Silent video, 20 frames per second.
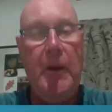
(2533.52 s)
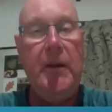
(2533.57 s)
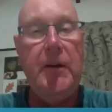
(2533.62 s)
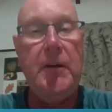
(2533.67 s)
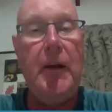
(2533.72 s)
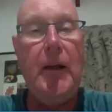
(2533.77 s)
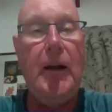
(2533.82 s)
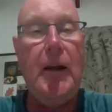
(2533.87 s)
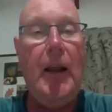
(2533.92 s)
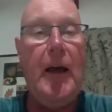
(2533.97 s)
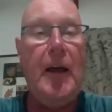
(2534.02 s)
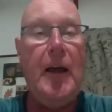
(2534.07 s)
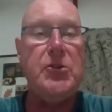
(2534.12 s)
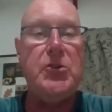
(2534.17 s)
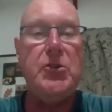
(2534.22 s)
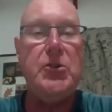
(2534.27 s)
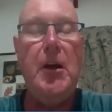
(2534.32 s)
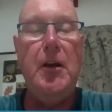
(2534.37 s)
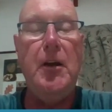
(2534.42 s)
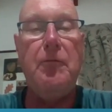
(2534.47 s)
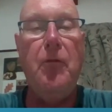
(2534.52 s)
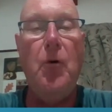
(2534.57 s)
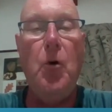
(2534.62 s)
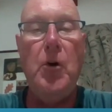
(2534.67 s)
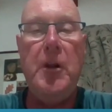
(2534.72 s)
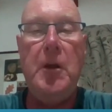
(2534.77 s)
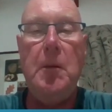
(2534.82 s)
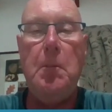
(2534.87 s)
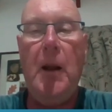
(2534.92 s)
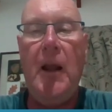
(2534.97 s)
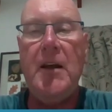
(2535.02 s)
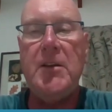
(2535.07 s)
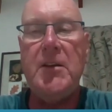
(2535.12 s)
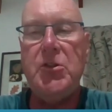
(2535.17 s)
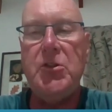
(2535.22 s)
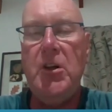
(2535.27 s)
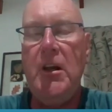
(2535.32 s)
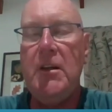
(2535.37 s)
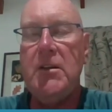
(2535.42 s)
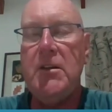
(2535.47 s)
meeting last year, 40
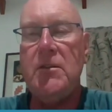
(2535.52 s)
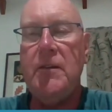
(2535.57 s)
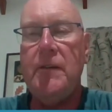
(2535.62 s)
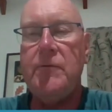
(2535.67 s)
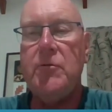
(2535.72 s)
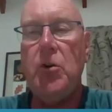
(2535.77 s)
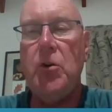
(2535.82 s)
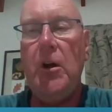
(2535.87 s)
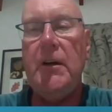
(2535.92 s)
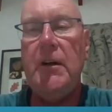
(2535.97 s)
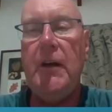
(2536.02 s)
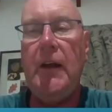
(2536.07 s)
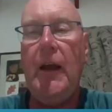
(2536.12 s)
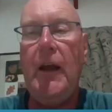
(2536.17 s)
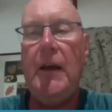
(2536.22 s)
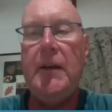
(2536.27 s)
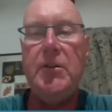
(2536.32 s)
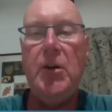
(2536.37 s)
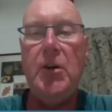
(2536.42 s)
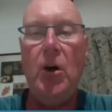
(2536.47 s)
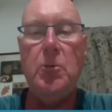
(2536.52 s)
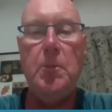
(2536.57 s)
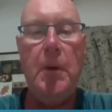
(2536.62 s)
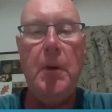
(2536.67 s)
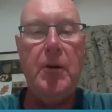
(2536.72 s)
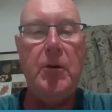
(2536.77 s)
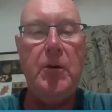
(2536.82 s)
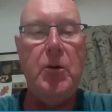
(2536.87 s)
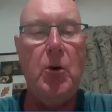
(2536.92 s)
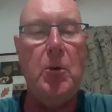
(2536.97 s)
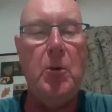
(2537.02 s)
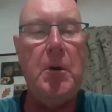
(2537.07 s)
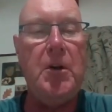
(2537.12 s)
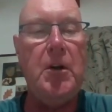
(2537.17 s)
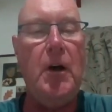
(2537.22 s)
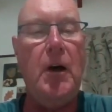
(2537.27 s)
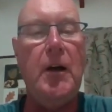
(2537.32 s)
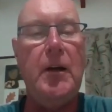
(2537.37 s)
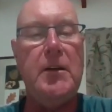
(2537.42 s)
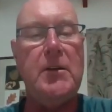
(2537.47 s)
plus years of treating atopic
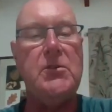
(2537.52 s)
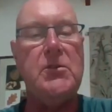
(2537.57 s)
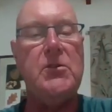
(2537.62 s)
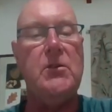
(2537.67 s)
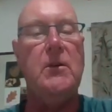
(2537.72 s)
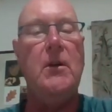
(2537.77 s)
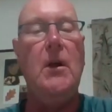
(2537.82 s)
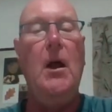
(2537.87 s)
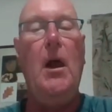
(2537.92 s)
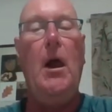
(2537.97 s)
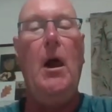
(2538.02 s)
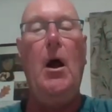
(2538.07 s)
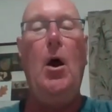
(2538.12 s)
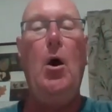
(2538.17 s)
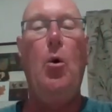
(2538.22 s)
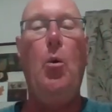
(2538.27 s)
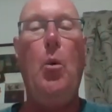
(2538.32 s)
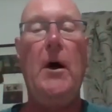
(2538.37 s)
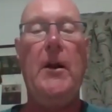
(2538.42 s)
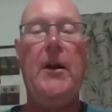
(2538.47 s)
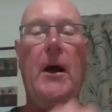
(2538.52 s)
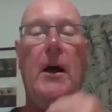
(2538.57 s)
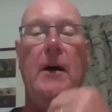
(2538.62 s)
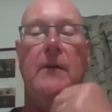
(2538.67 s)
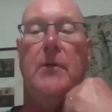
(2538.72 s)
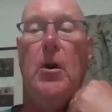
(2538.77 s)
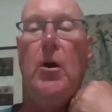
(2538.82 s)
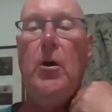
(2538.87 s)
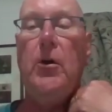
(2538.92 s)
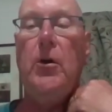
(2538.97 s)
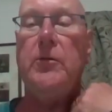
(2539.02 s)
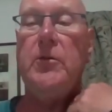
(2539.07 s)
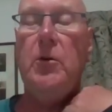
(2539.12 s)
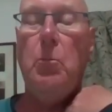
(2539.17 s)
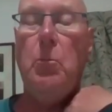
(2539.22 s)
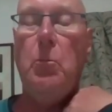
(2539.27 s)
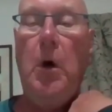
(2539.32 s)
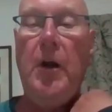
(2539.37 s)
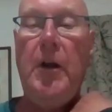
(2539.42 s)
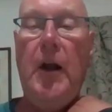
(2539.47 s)
dermatitis, and what I've learned
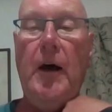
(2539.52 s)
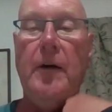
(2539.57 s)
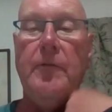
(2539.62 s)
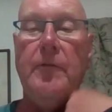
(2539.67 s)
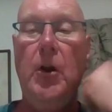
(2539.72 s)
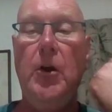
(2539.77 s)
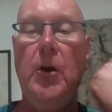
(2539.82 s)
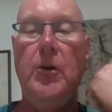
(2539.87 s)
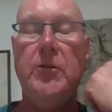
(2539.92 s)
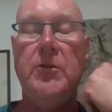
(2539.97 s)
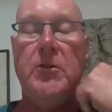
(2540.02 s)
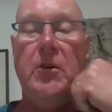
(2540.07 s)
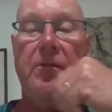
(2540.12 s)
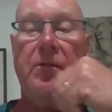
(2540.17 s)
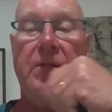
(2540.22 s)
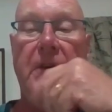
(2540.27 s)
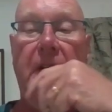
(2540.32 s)
and what I've learned to